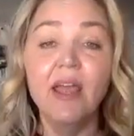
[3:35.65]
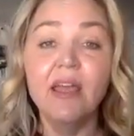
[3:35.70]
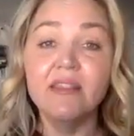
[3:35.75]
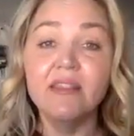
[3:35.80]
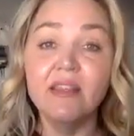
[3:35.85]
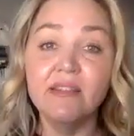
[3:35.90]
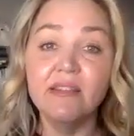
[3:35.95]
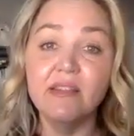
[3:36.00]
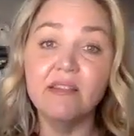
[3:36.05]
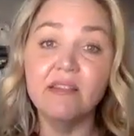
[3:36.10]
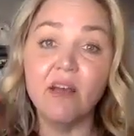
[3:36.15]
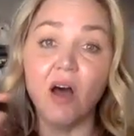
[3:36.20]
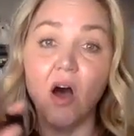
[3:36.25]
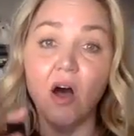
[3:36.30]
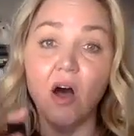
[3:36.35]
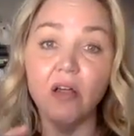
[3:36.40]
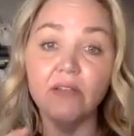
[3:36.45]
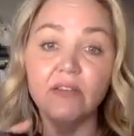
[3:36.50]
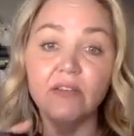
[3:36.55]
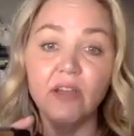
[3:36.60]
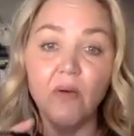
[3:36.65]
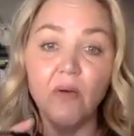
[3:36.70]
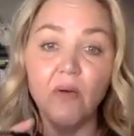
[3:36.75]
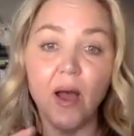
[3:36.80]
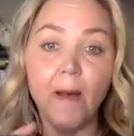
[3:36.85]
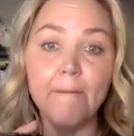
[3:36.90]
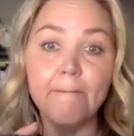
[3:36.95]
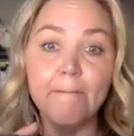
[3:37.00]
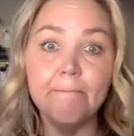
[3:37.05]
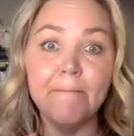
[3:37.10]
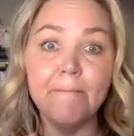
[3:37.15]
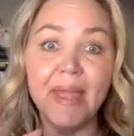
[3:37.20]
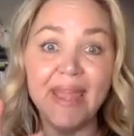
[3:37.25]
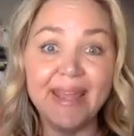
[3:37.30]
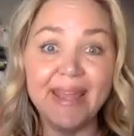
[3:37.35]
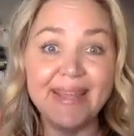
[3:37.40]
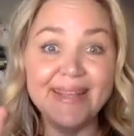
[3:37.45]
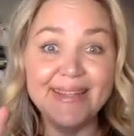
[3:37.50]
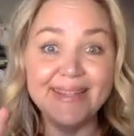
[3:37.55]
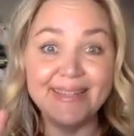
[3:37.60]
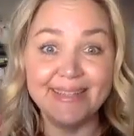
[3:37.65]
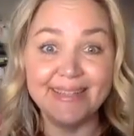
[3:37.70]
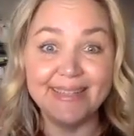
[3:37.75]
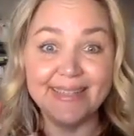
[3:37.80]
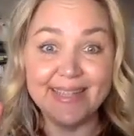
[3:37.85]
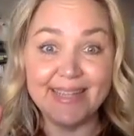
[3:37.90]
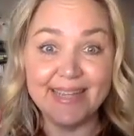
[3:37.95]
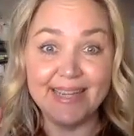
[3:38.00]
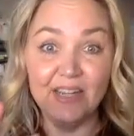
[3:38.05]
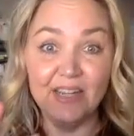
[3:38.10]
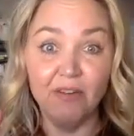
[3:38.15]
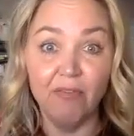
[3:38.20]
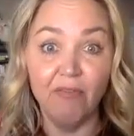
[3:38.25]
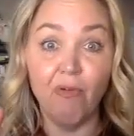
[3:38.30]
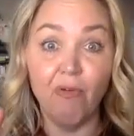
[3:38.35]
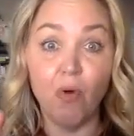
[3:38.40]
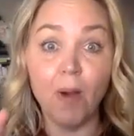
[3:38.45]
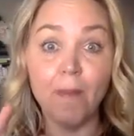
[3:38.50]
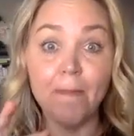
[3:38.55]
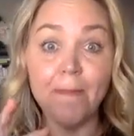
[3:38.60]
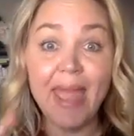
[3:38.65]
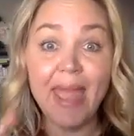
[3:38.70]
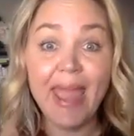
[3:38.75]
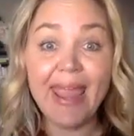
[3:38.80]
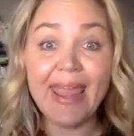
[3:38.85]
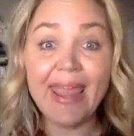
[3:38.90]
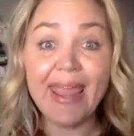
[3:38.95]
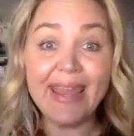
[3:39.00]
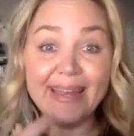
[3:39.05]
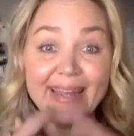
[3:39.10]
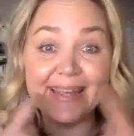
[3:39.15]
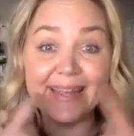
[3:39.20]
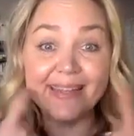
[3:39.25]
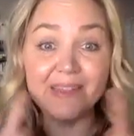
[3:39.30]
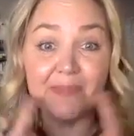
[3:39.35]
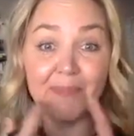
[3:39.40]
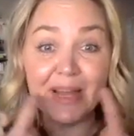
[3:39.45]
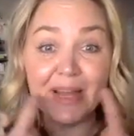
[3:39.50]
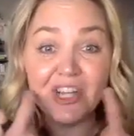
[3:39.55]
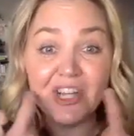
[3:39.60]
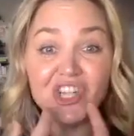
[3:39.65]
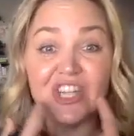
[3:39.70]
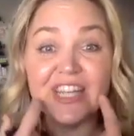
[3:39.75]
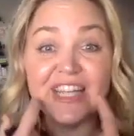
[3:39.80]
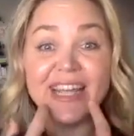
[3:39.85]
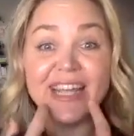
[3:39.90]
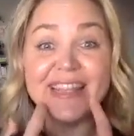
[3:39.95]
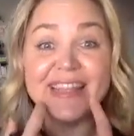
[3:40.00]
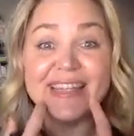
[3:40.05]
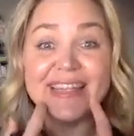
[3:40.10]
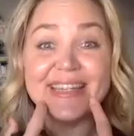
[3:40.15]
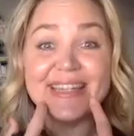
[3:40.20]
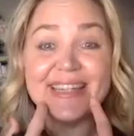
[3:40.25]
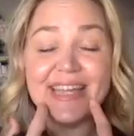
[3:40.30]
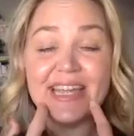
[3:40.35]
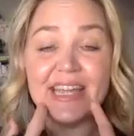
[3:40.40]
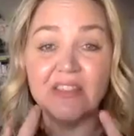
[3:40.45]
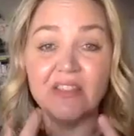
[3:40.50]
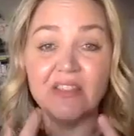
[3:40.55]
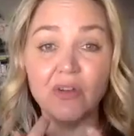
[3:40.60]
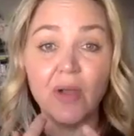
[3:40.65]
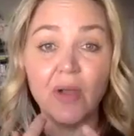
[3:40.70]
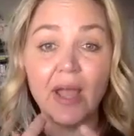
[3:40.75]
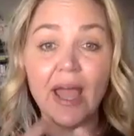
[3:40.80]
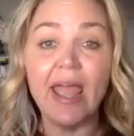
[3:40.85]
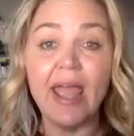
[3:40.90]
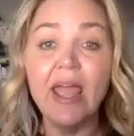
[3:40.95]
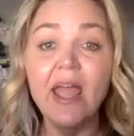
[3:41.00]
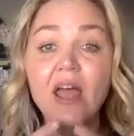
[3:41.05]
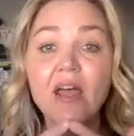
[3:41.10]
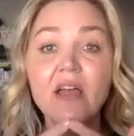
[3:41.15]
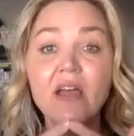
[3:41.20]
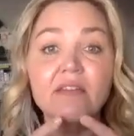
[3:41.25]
This is also amazing for pain, especially in the teeth, okay?